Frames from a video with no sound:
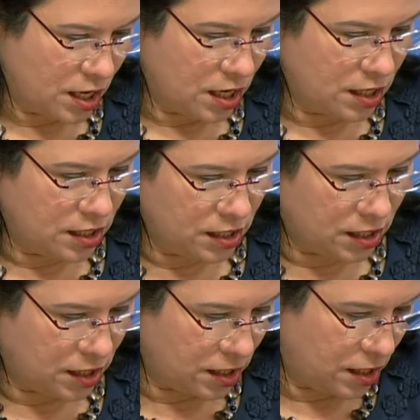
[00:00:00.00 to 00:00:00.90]
And
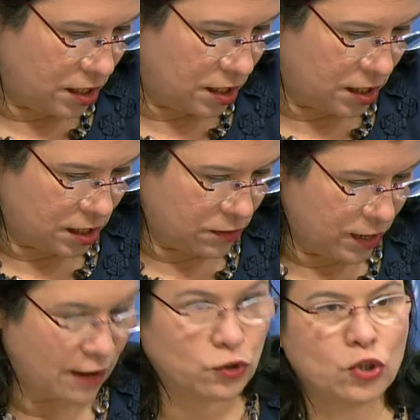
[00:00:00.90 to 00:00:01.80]
this is,
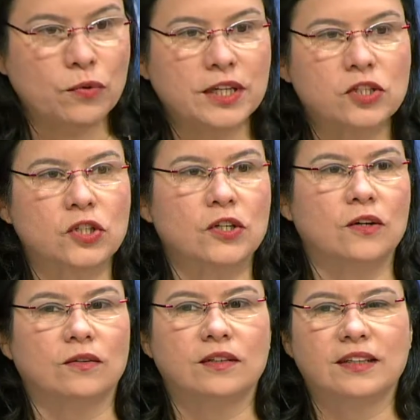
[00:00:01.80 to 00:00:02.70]
we have 2 weeks to
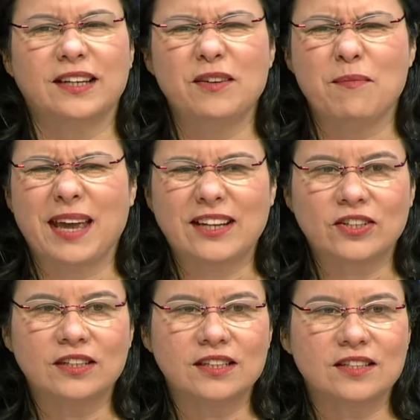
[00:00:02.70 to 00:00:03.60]
go. Can you
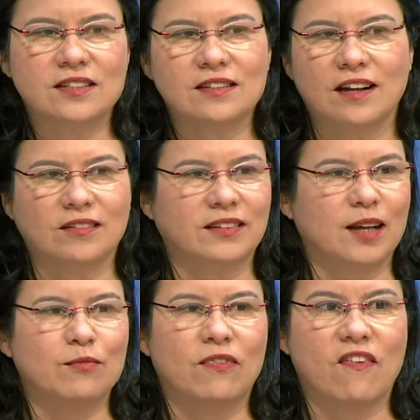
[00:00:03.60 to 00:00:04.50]
imagine this? How
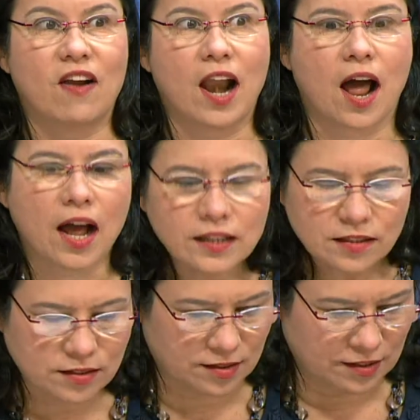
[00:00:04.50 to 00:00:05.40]
time
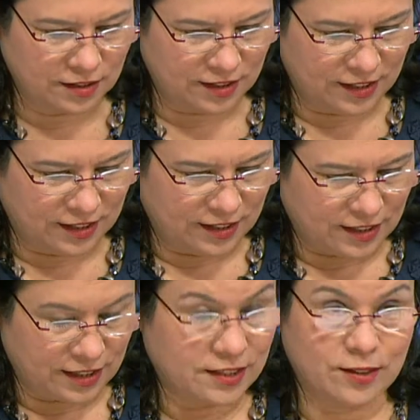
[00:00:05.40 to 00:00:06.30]
flies?
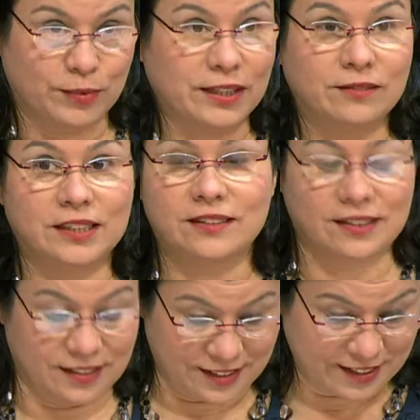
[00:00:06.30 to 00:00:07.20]
I can't believe
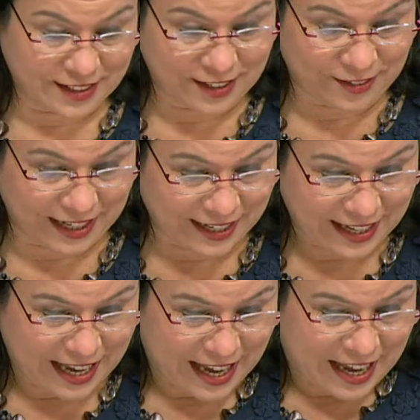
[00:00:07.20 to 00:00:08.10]
it. Anyway,
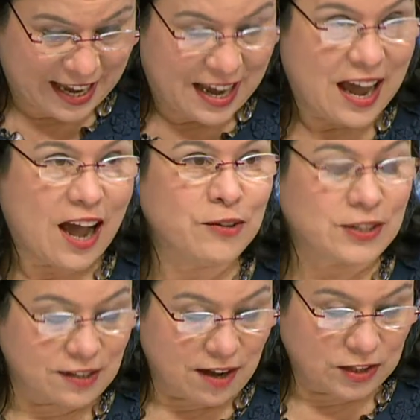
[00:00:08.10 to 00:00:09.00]
I
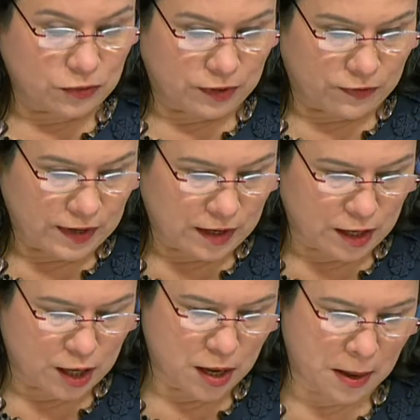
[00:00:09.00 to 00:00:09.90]
will start with
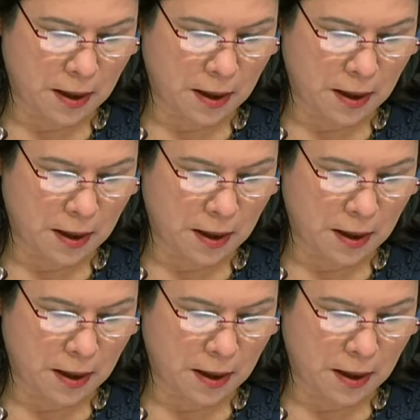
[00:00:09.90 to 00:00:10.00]
a